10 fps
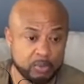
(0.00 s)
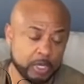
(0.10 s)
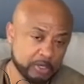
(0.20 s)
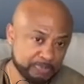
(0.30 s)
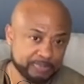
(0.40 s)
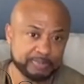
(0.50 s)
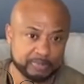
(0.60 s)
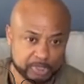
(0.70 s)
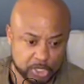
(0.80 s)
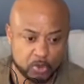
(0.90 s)
Well,
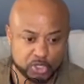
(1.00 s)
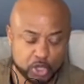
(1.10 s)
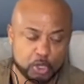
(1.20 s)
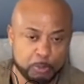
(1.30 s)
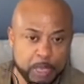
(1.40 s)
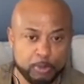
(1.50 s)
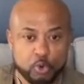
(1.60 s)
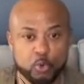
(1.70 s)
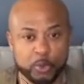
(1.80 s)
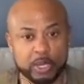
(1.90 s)
church
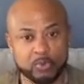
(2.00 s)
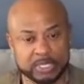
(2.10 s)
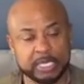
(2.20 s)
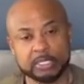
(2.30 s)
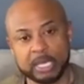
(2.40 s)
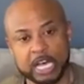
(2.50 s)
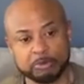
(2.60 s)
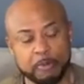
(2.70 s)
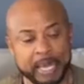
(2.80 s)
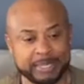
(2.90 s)
people who really was into
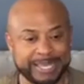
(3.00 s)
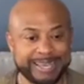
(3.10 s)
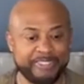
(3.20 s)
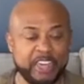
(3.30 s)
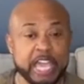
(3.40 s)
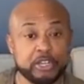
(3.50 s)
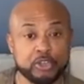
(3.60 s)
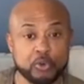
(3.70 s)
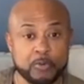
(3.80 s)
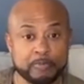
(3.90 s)
gospel back then, they
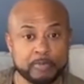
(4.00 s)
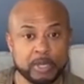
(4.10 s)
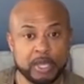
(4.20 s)
do.